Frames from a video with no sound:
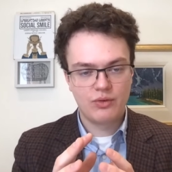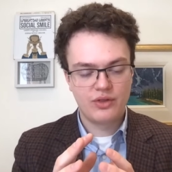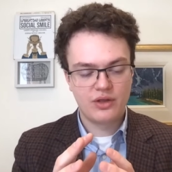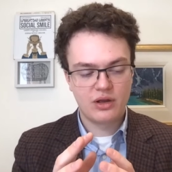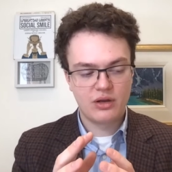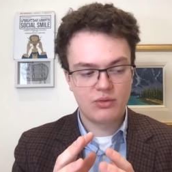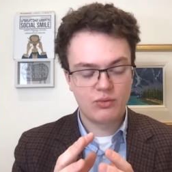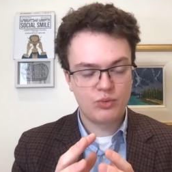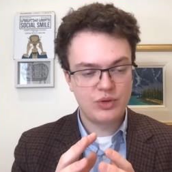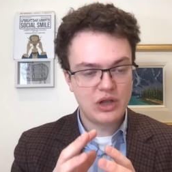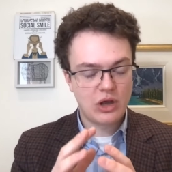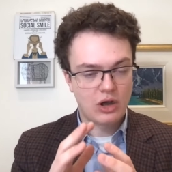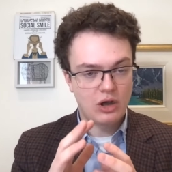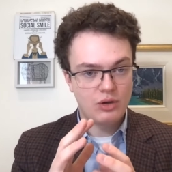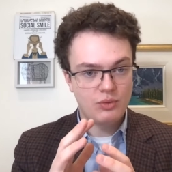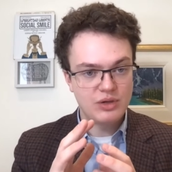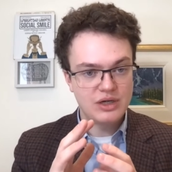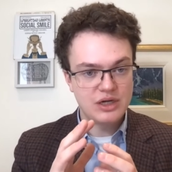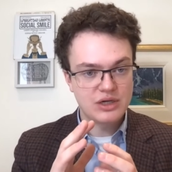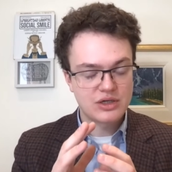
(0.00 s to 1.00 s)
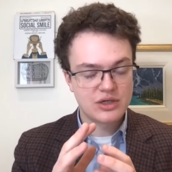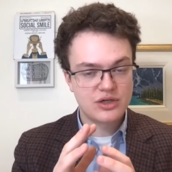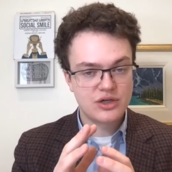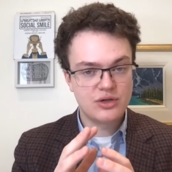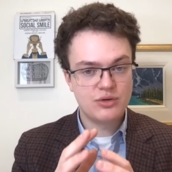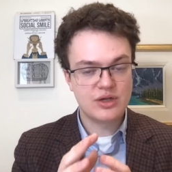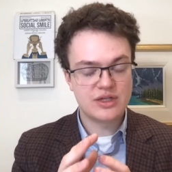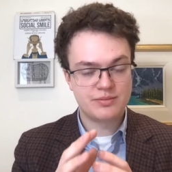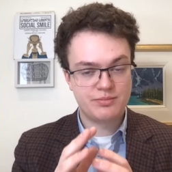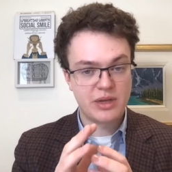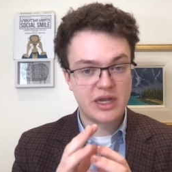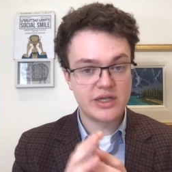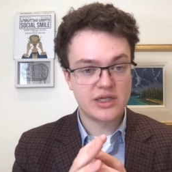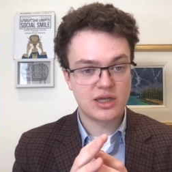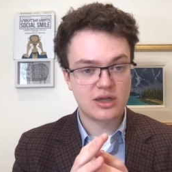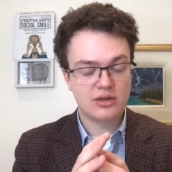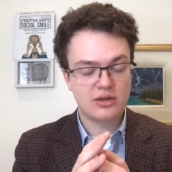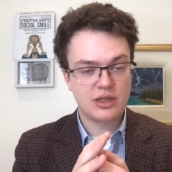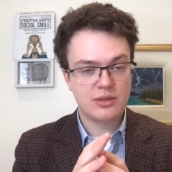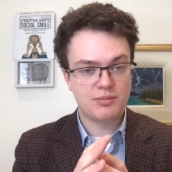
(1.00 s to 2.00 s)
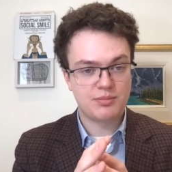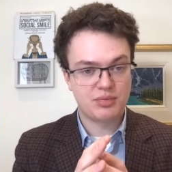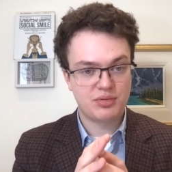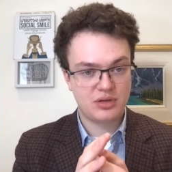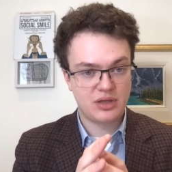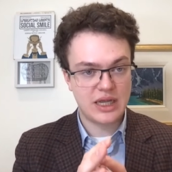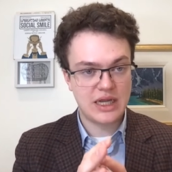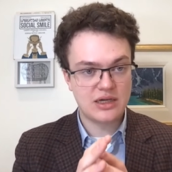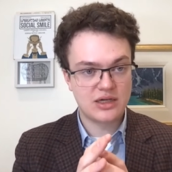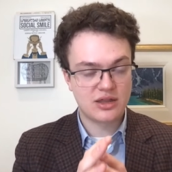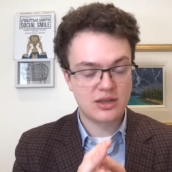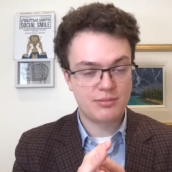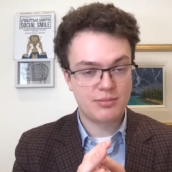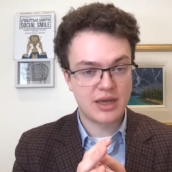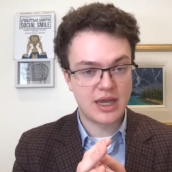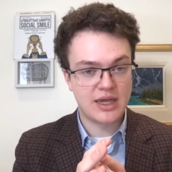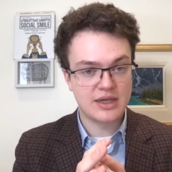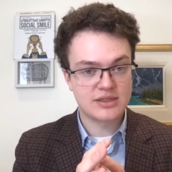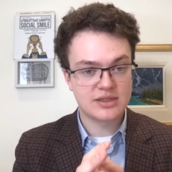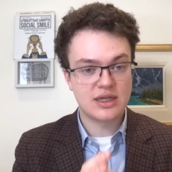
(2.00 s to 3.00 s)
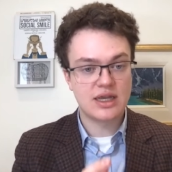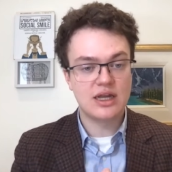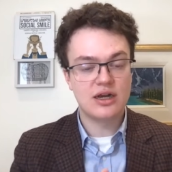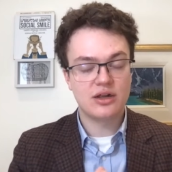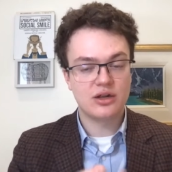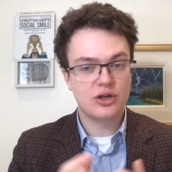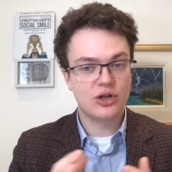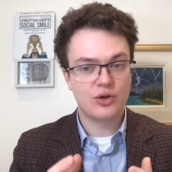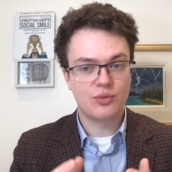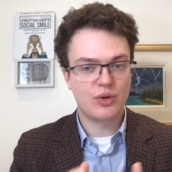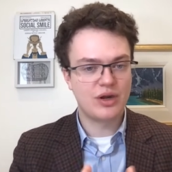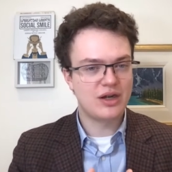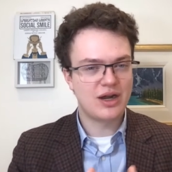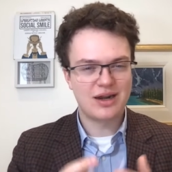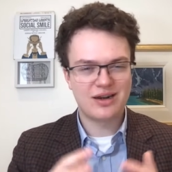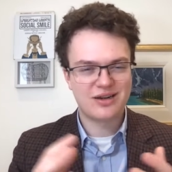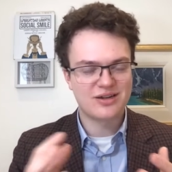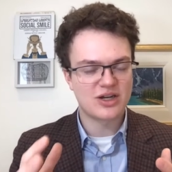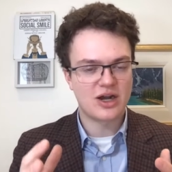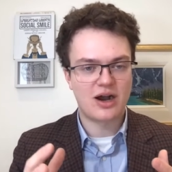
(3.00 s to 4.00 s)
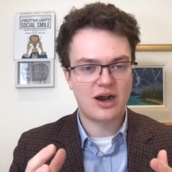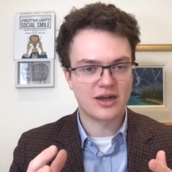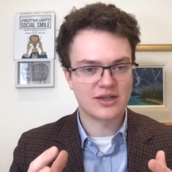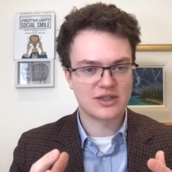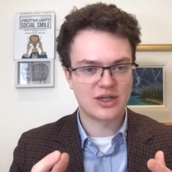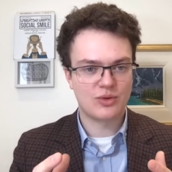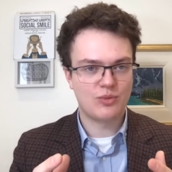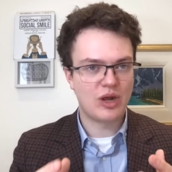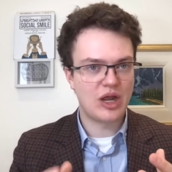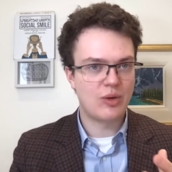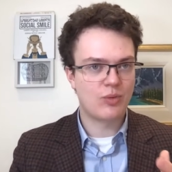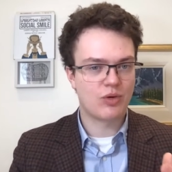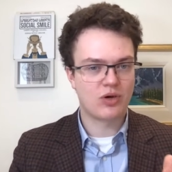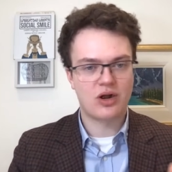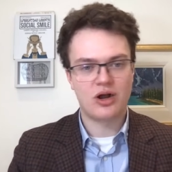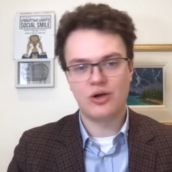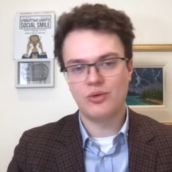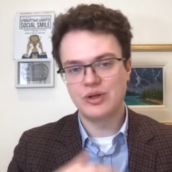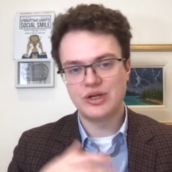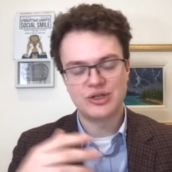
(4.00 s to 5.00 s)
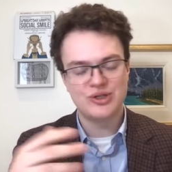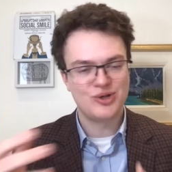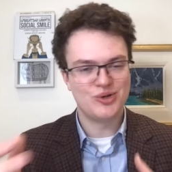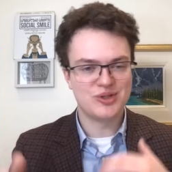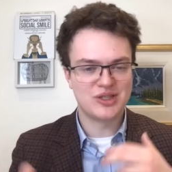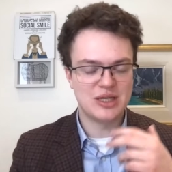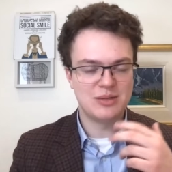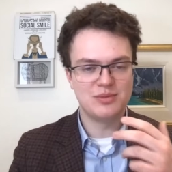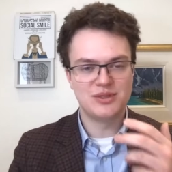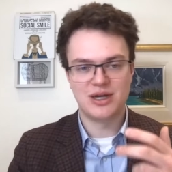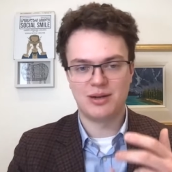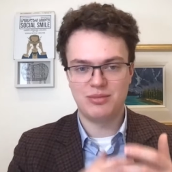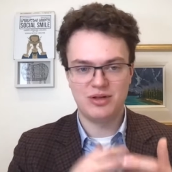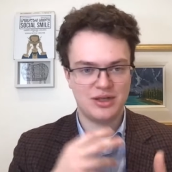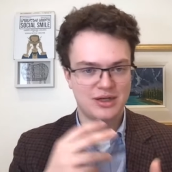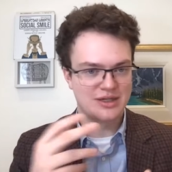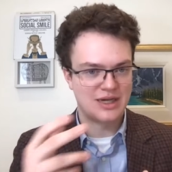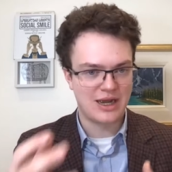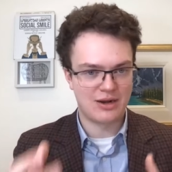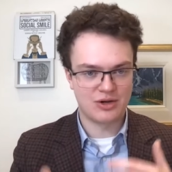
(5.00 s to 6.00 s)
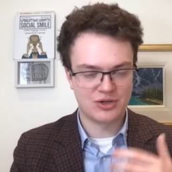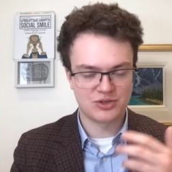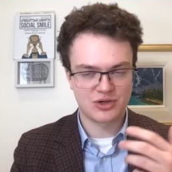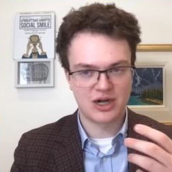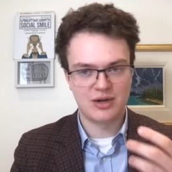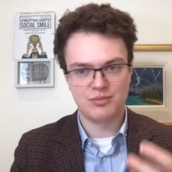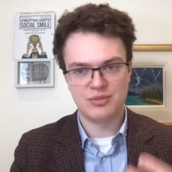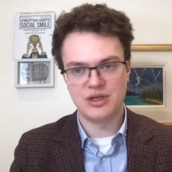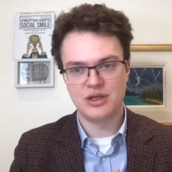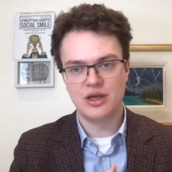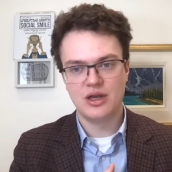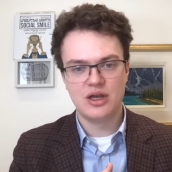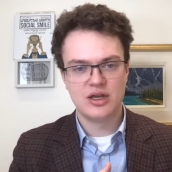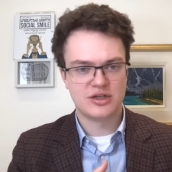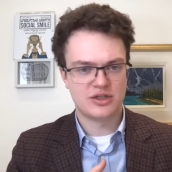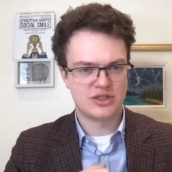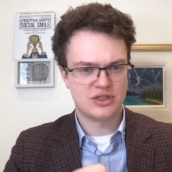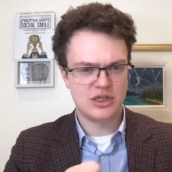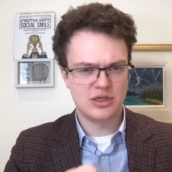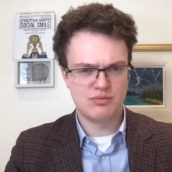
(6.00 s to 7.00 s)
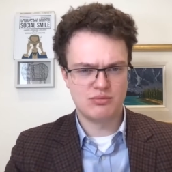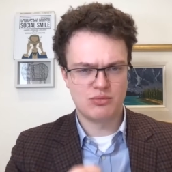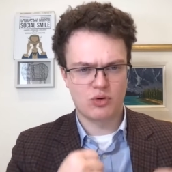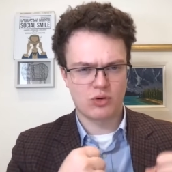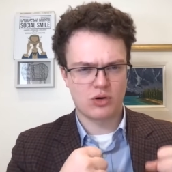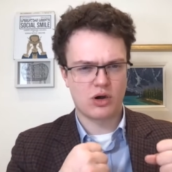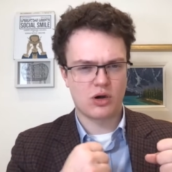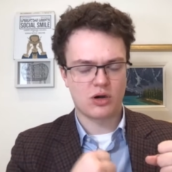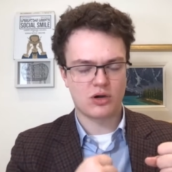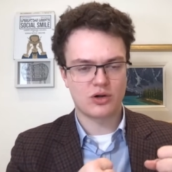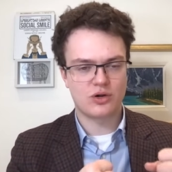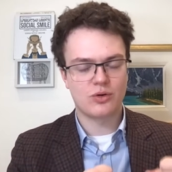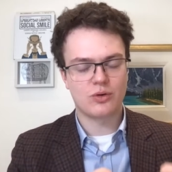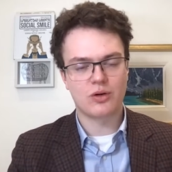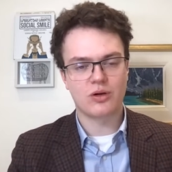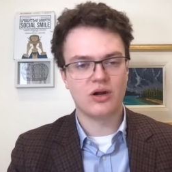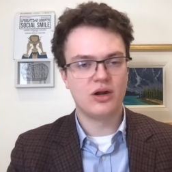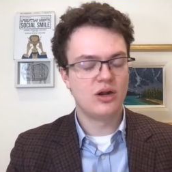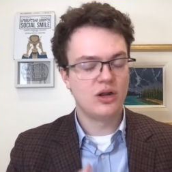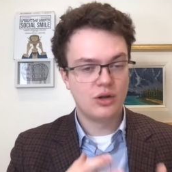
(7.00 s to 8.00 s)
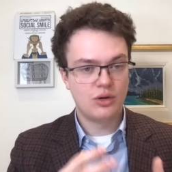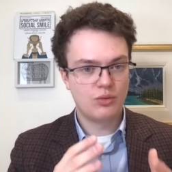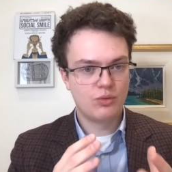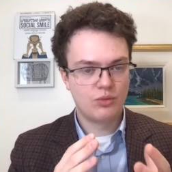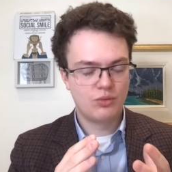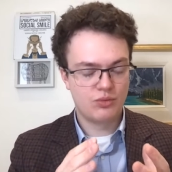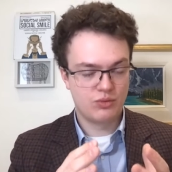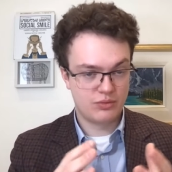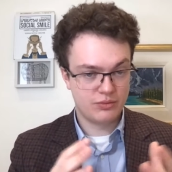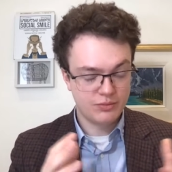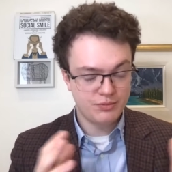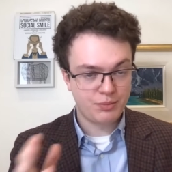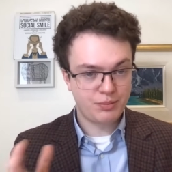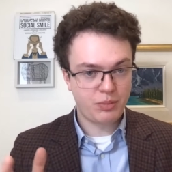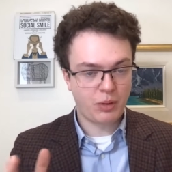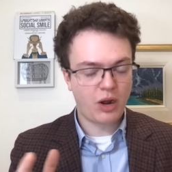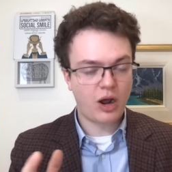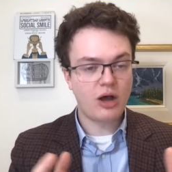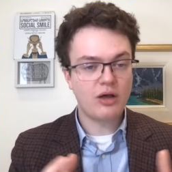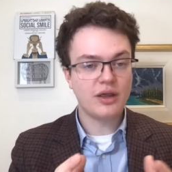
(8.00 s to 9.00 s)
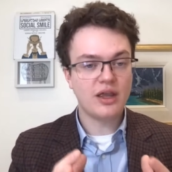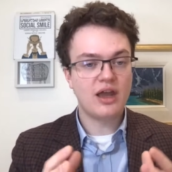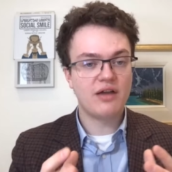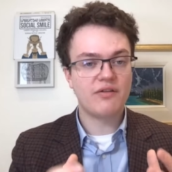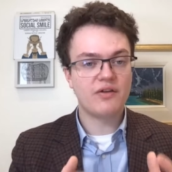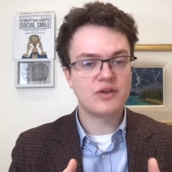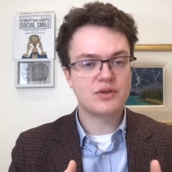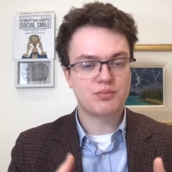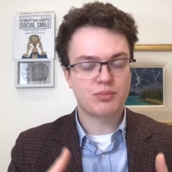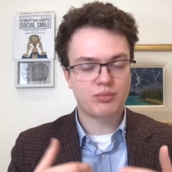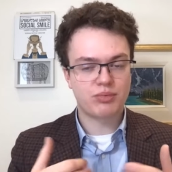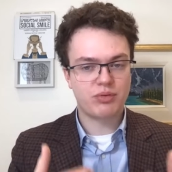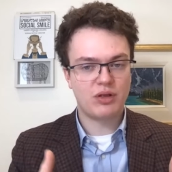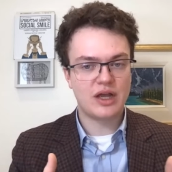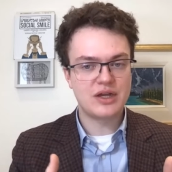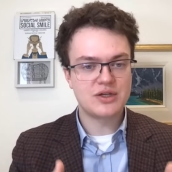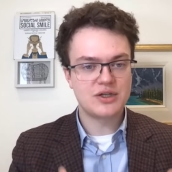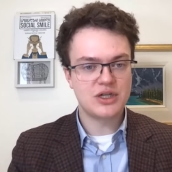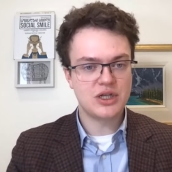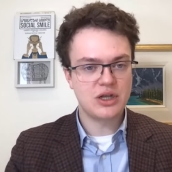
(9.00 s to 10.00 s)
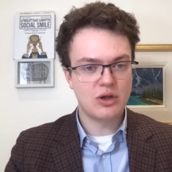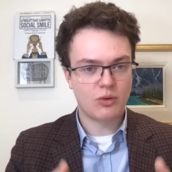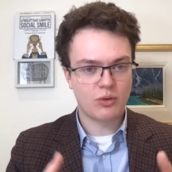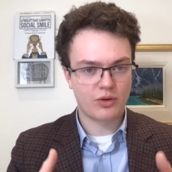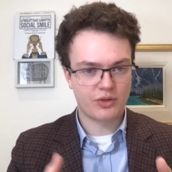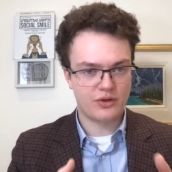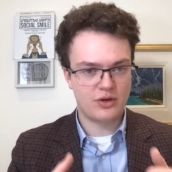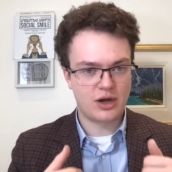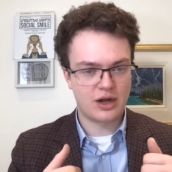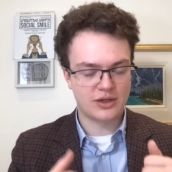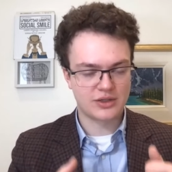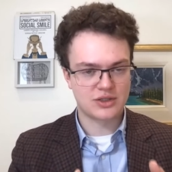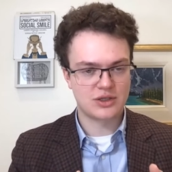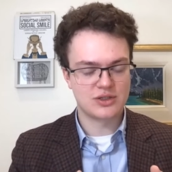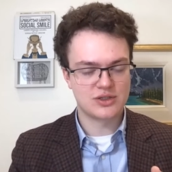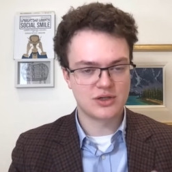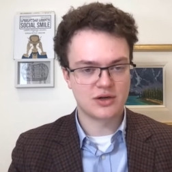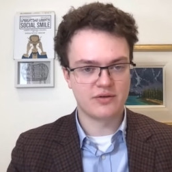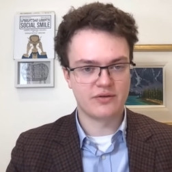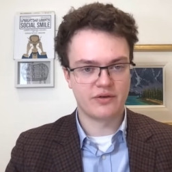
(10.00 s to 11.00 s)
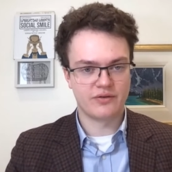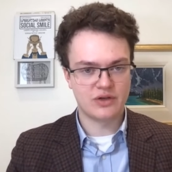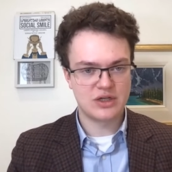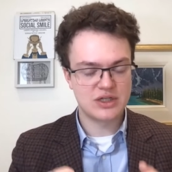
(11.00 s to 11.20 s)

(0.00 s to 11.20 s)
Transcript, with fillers: The, we all we need to do is basically play to the base in a good way, not in a toxic way where all we do is keep doubling down and trying to be seem more hardcore. Poilievre is plenty orthodox conservative.